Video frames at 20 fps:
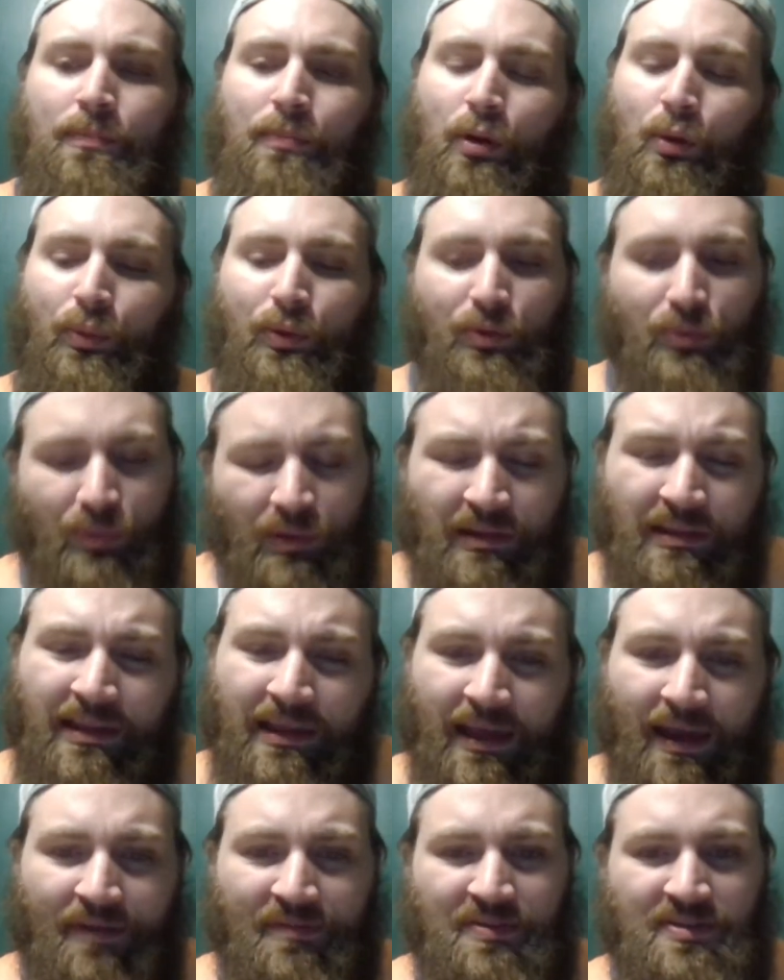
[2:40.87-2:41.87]
But we
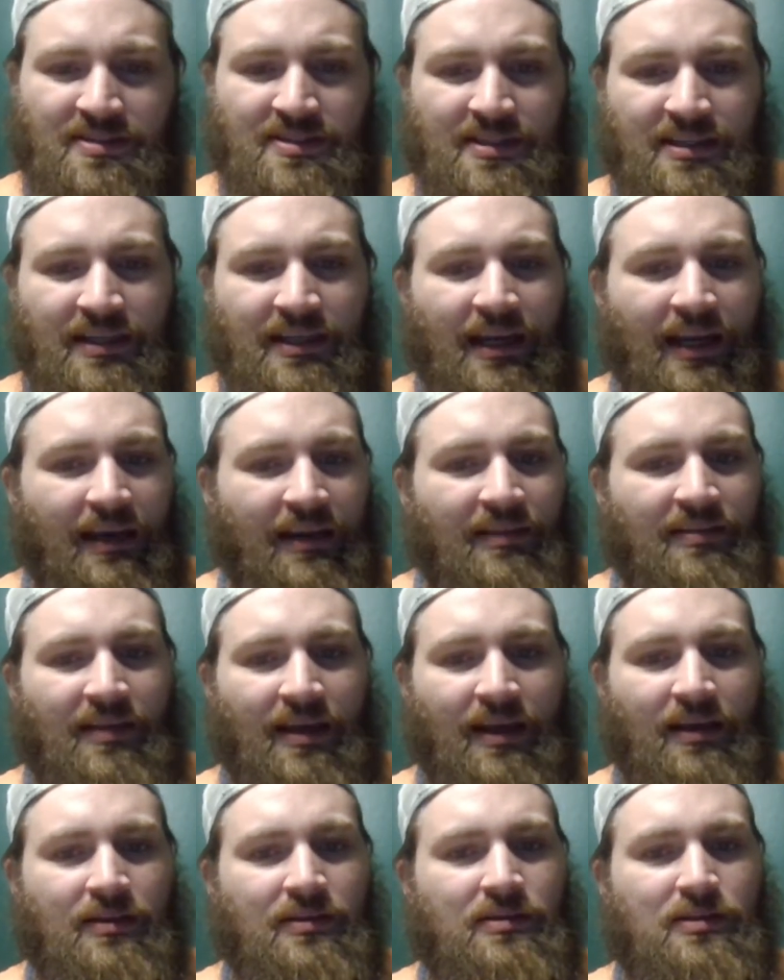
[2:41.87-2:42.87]
really haven't seen
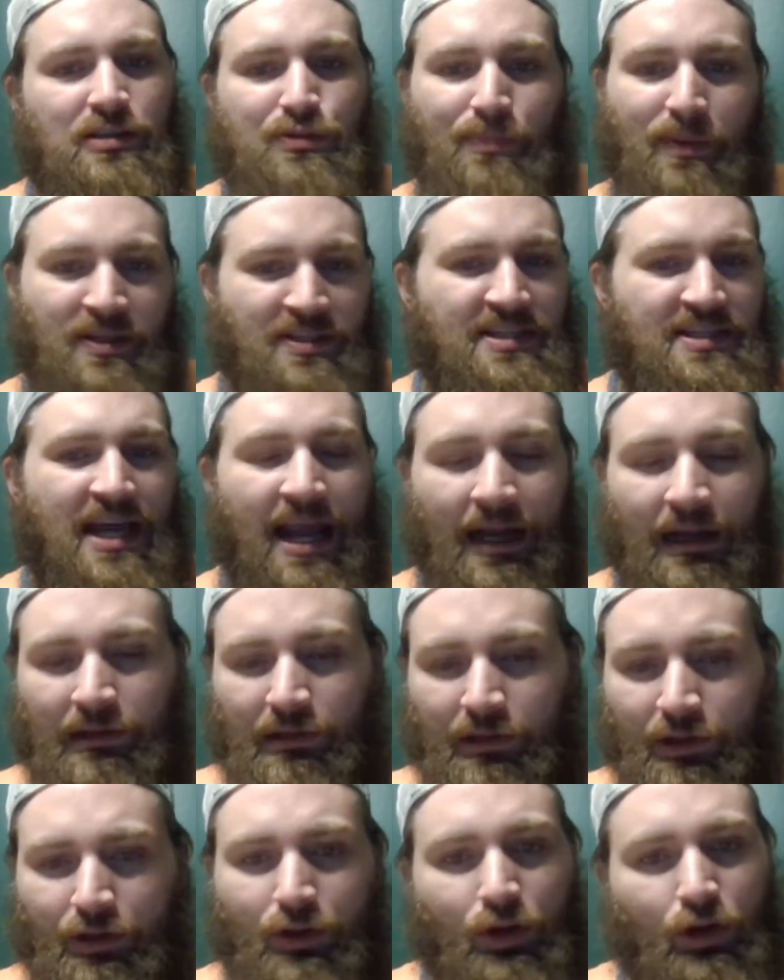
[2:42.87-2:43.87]
anything
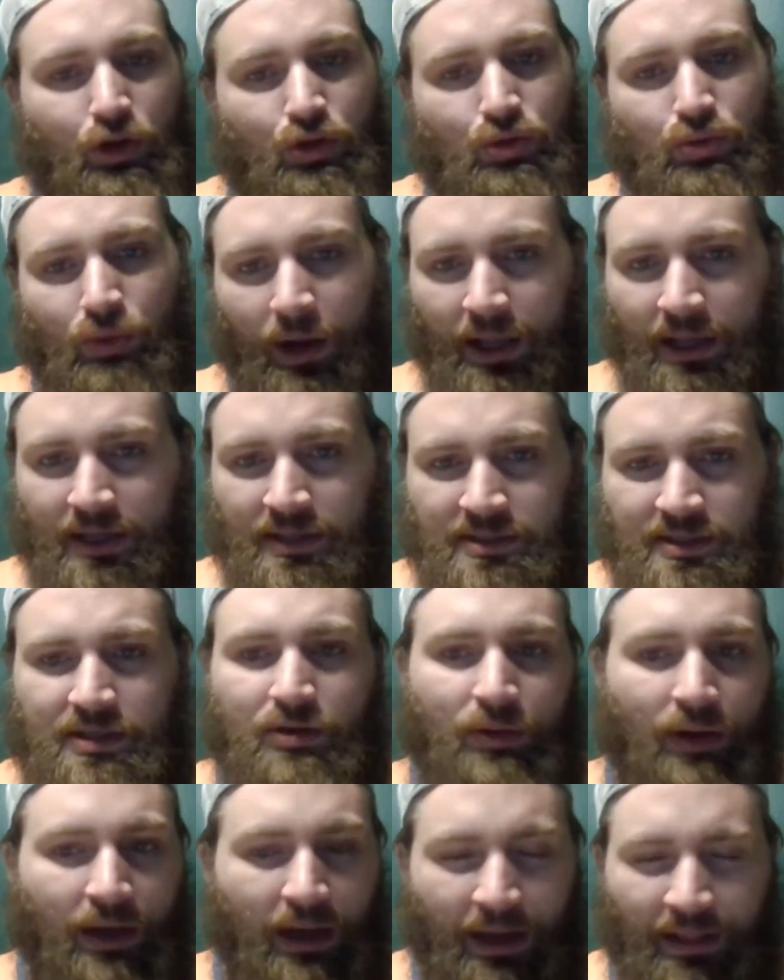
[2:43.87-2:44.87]
spectacular or
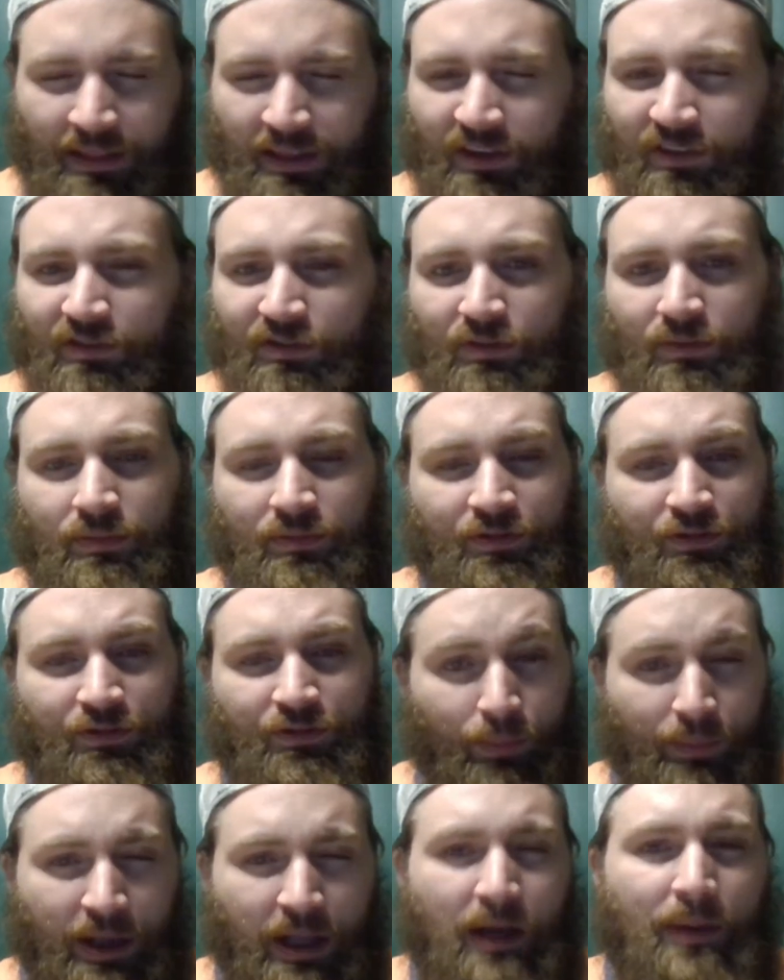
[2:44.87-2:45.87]
crazy or anything
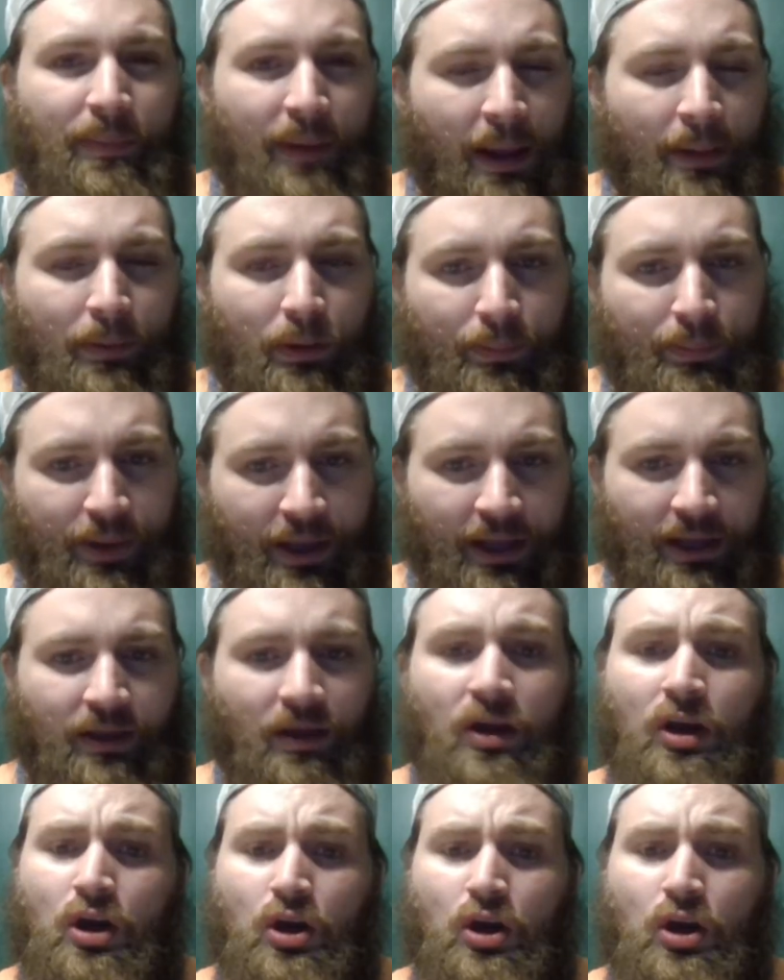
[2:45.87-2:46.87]
for me to be able to pick
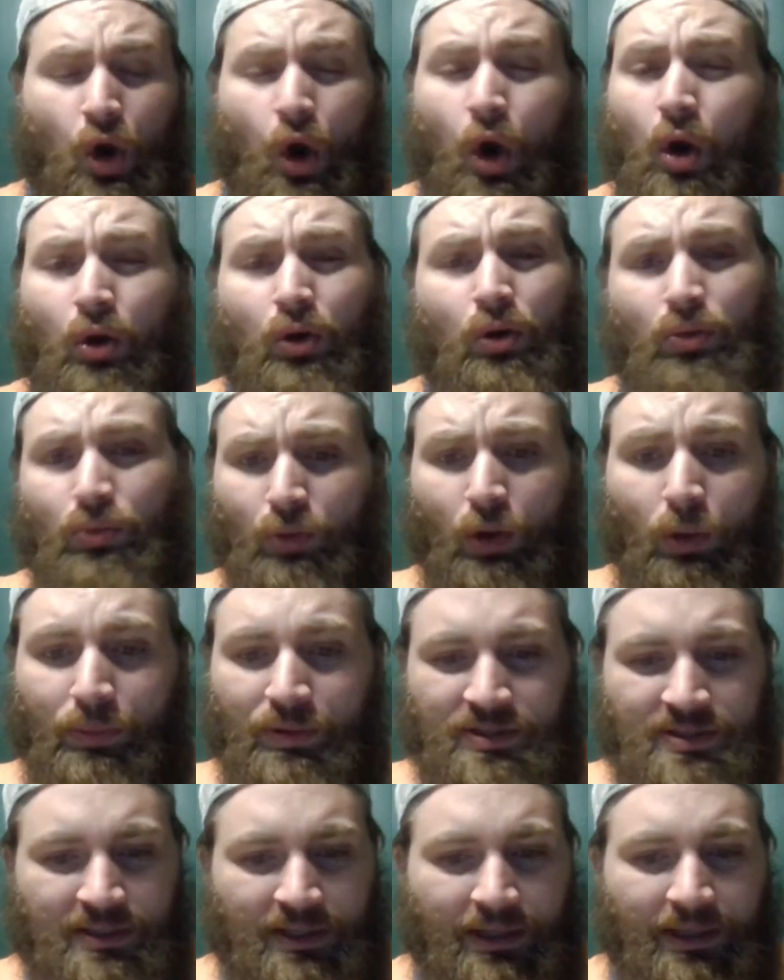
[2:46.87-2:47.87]
Karl
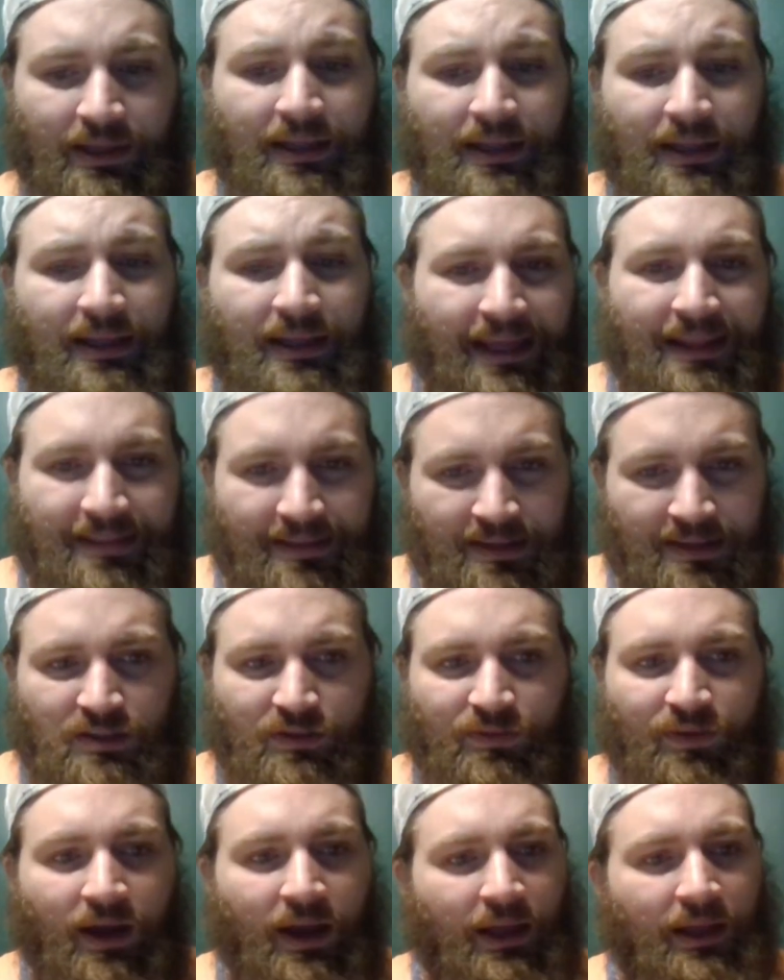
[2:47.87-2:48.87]
Roberson in
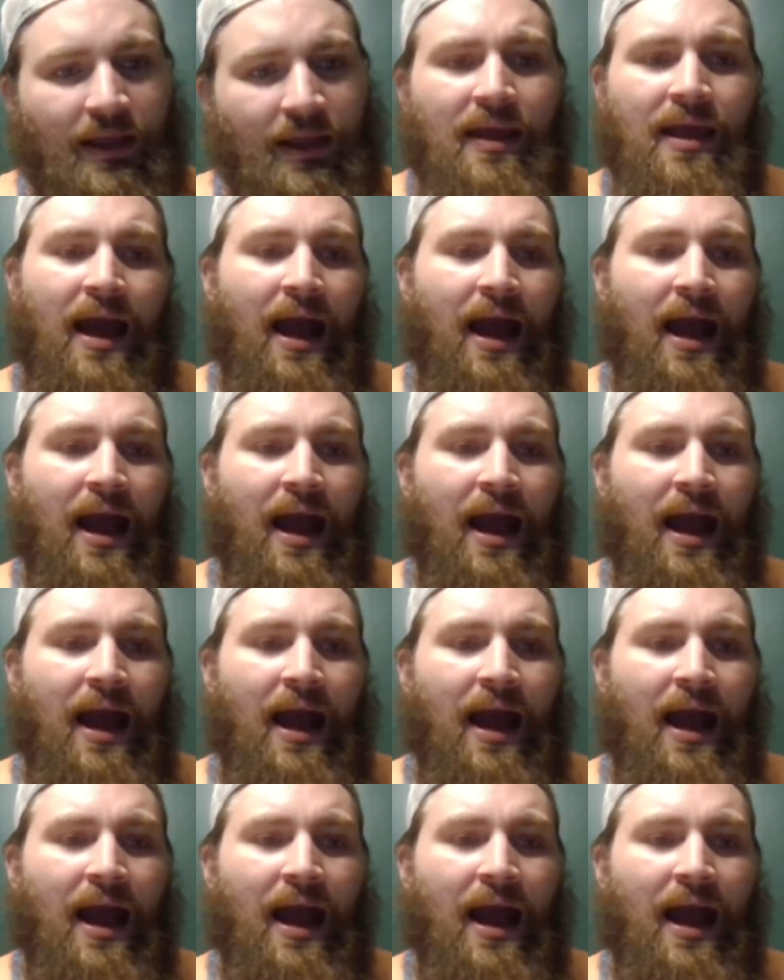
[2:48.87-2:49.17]
this fight.